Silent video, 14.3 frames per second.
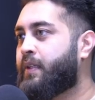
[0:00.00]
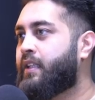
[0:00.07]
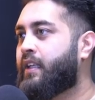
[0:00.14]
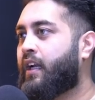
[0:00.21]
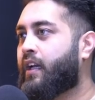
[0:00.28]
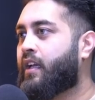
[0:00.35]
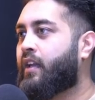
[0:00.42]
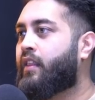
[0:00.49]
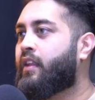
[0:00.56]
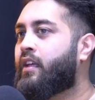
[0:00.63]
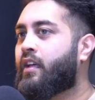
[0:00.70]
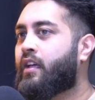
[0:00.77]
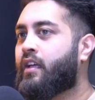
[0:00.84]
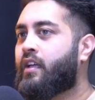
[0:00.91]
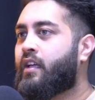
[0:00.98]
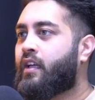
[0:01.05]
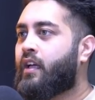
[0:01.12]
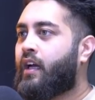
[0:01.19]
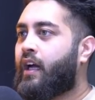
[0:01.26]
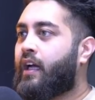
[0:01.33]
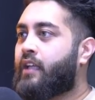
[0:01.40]
been like, I think
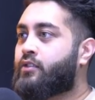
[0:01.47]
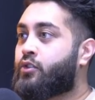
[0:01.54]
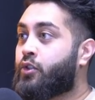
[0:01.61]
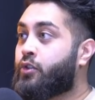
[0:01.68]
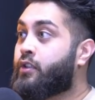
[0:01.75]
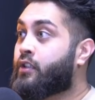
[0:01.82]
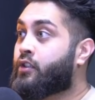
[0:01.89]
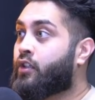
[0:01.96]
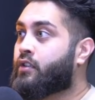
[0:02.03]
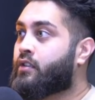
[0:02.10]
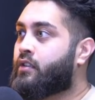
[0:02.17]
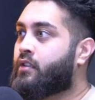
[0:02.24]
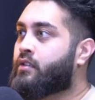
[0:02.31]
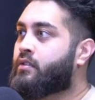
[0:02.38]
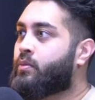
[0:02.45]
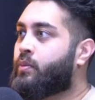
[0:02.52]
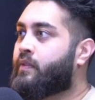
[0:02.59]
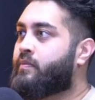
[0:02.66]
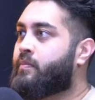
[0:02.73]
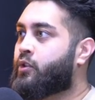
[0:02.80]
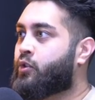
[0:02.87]
as junior doctors
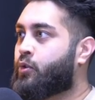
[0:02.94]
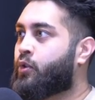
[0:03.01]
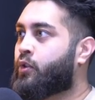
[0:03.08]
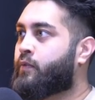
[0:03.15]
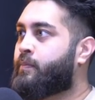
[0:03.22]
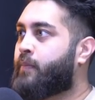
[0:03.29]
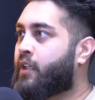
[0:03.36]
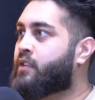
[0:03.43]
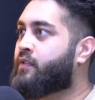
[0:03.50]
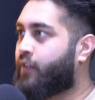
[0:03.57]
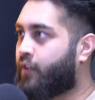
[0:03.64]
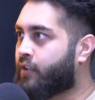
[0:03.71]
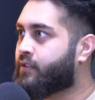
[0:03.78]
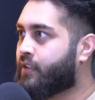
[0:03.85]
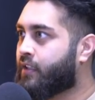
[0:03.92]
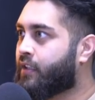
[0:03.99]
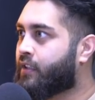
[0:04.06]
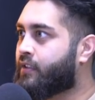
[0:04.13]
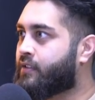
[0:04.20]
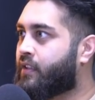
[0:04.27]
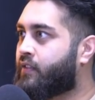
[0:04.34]
we've matured much
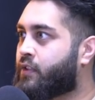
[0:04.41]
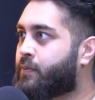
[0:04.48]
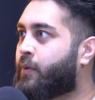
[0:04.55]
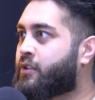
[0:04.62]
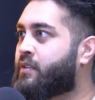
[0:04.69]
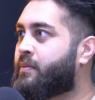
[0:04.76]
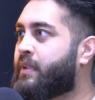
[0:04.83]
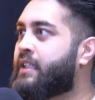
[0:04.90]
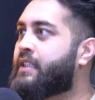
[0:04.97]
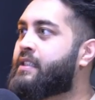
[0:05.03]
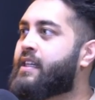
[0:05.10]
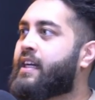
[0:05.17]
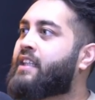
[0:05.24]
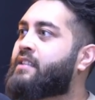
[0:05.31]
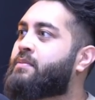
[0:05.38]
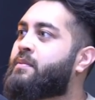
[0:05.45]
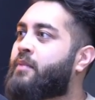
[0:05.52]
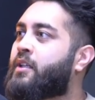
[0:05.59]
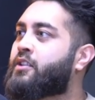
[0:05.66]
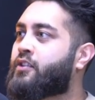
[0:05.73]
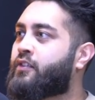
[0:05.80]
faster, because the responsibility has
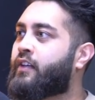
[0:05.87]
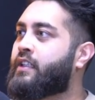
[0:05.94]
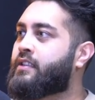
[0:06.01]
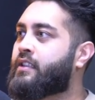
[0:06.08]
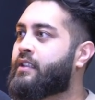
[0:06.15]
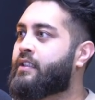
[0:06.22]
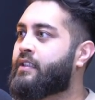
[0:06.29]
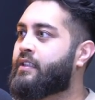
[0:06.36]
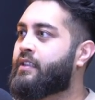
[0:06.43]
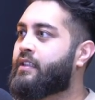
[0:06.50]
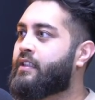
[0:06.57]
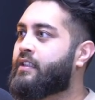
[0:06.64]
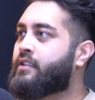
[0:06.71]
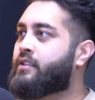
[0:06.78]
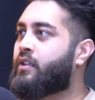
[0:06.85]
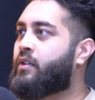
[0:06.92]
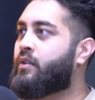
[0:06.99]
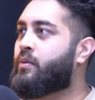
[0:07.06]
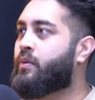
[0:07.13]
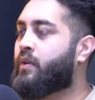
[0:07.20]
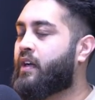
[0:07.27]
been much greater.
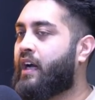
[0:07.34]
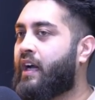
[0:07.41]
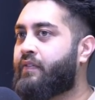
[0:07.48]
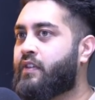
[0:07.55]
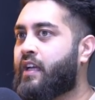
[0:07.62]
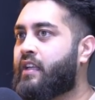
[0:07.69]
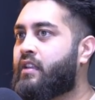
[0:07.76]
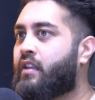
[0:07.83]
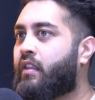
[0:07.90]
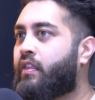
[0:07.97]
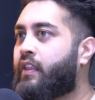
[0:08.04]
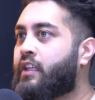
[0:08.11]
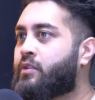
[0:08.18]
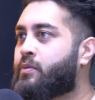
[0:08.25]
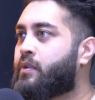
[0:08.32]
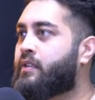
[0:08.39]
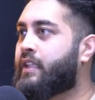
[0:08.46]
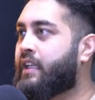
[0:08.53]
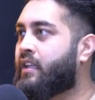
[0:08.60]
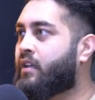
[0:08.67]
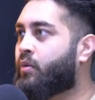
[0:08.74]
So and the things we were
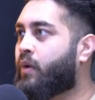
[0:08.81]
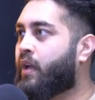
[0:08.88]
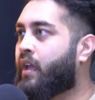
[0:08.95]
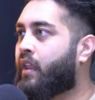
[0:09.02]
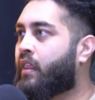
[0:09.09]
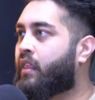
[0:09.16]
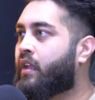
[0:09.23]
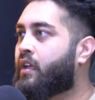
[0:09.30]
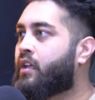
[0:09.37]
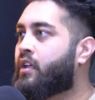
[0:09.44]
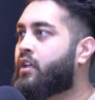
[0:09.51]
dealing with,